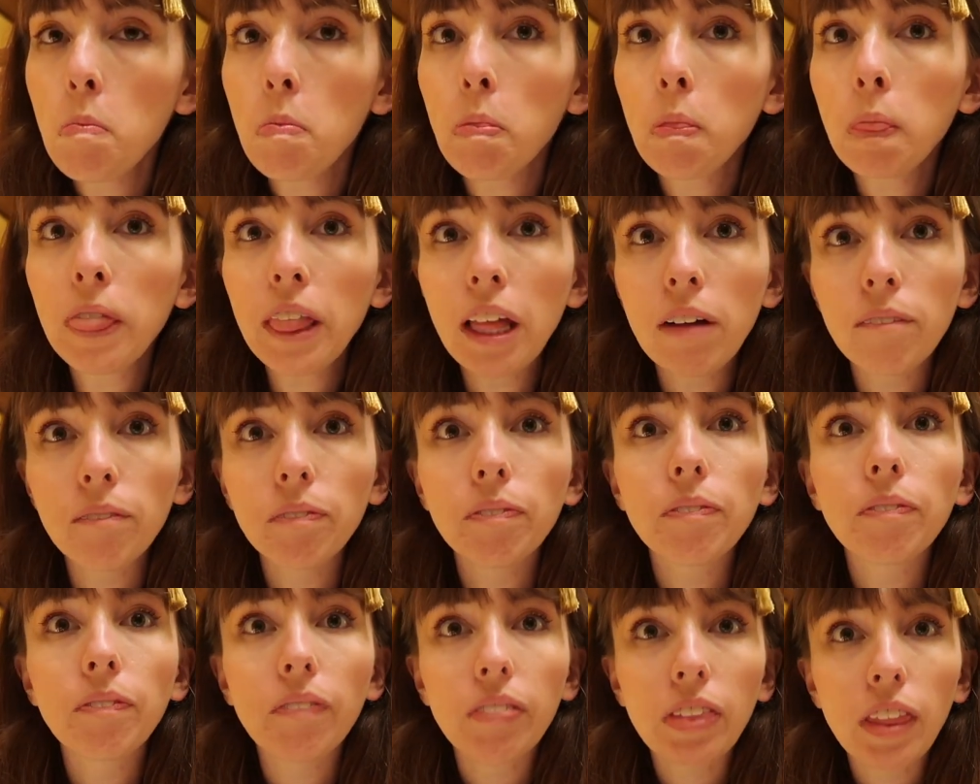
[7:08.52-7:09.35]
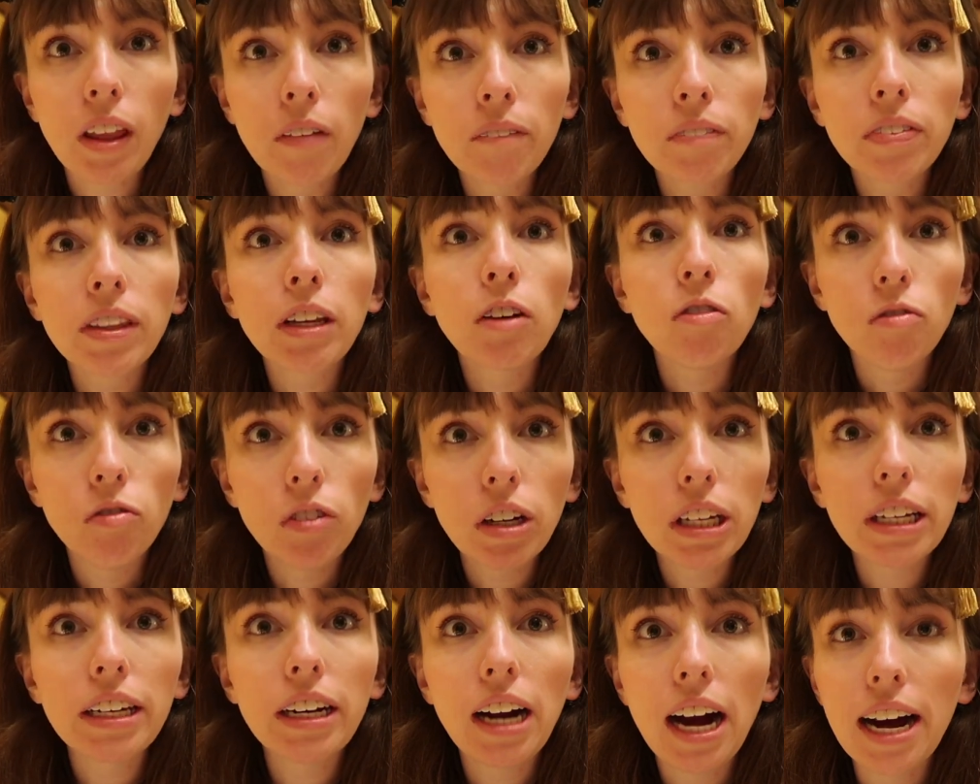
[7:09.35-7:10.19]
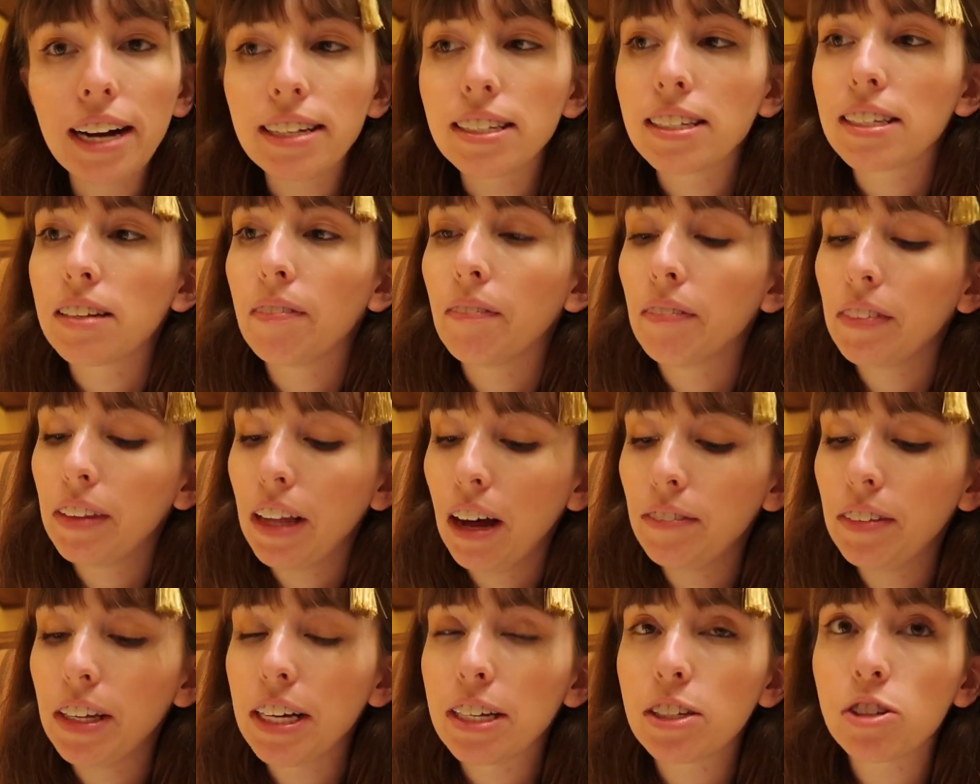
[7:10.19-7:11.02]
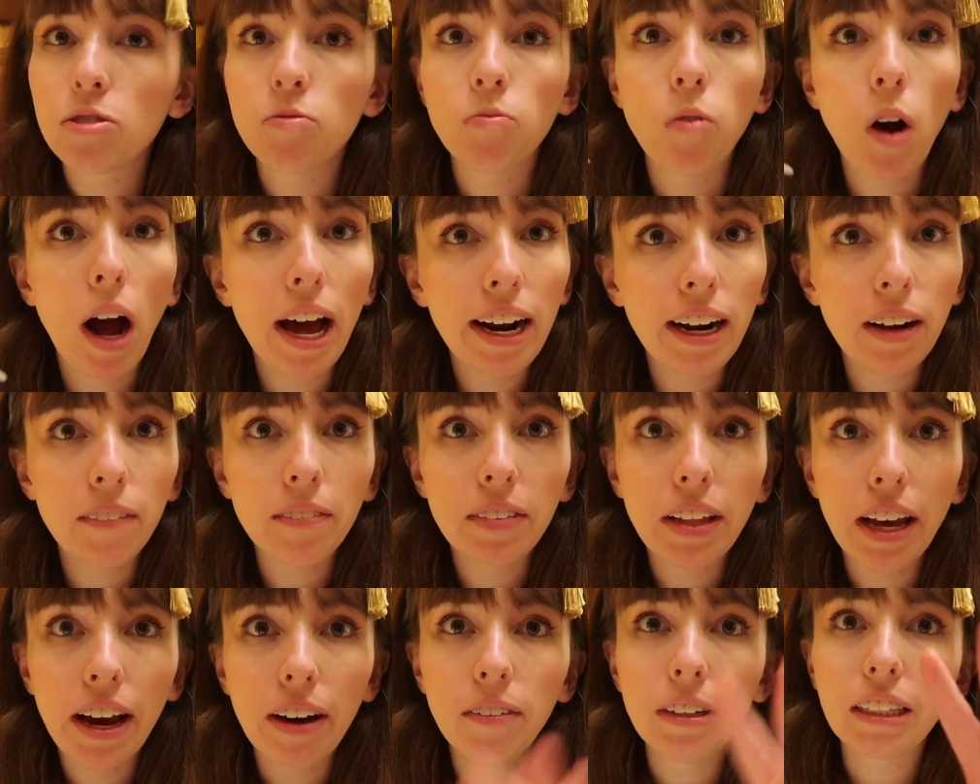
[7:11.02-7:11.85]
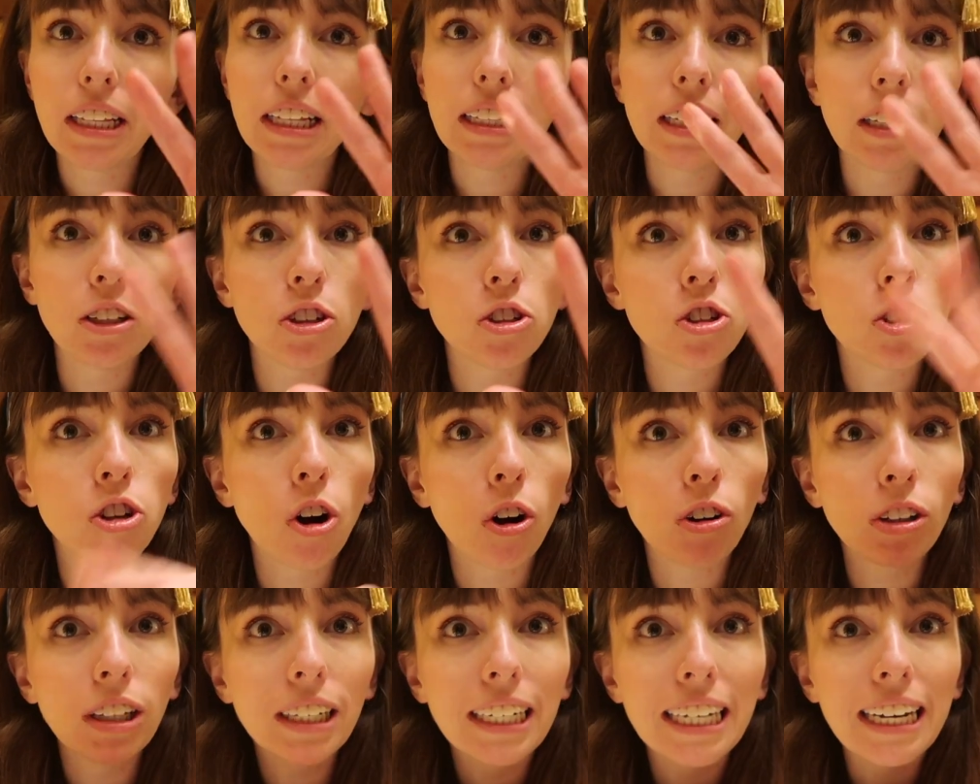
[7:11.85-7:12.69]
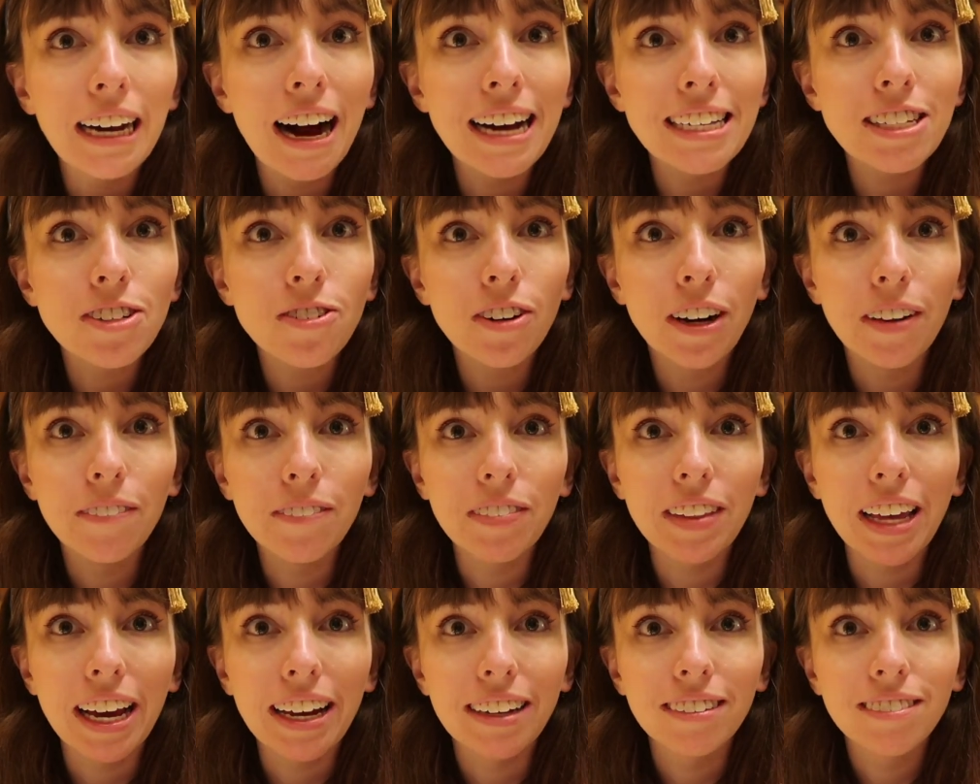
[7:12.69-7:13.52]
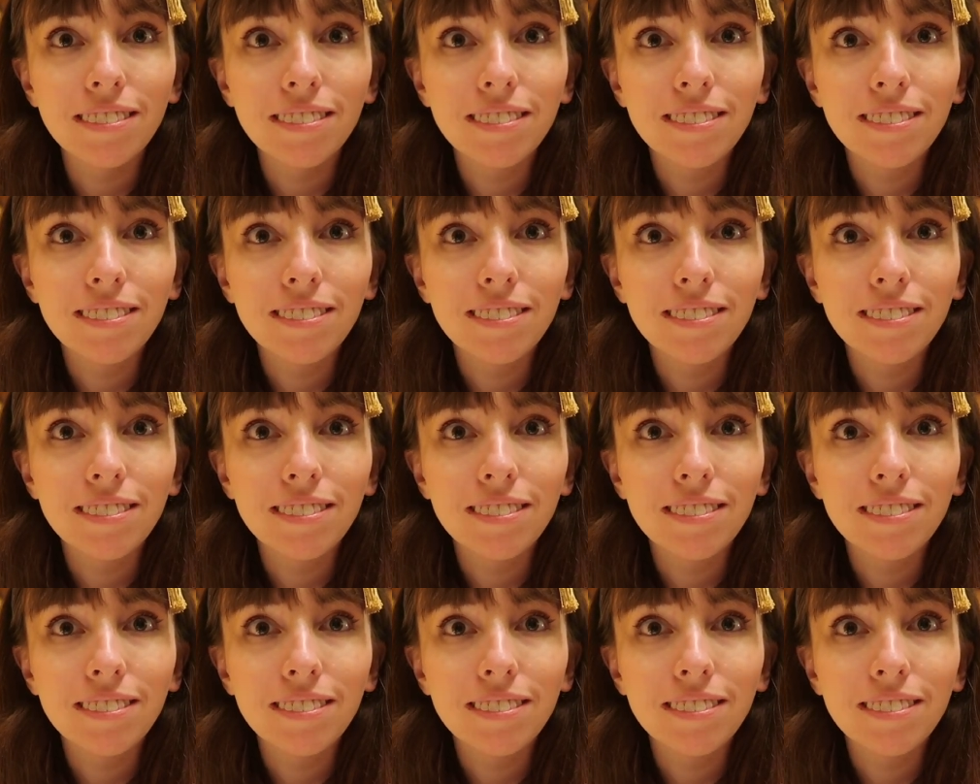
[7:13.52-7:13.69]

Mm. Really nice. Love this. Right up there with the little chocolatey ice cream thing.